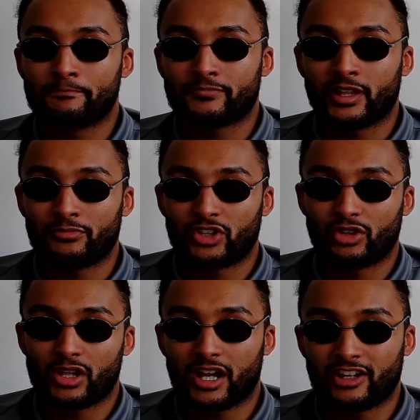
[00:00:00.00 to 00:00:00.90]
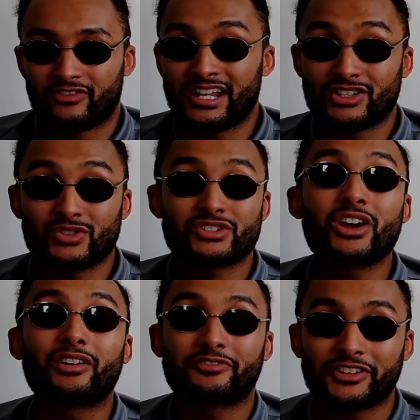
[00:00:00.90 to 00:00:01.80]
life, unless you're
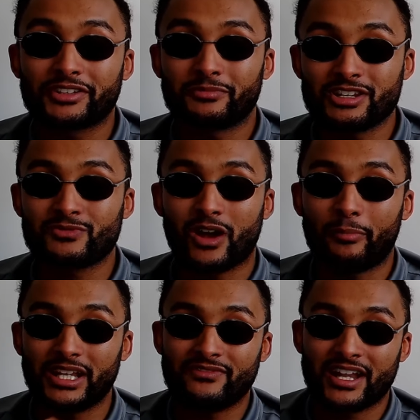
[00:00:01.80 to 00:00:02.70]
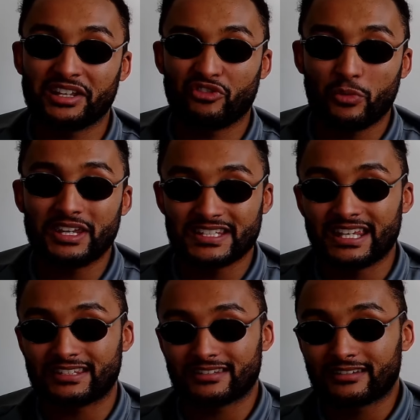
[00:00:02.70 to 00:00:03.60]
soft, which is what I believe Andy Ruiz
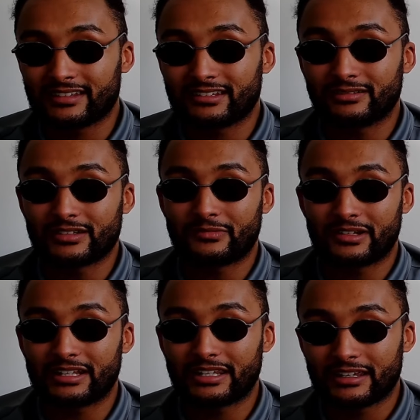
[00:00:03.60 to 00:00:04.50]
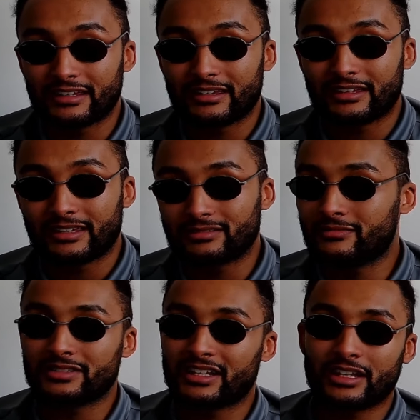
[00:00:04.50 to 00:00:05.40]
is, ultimately. He's always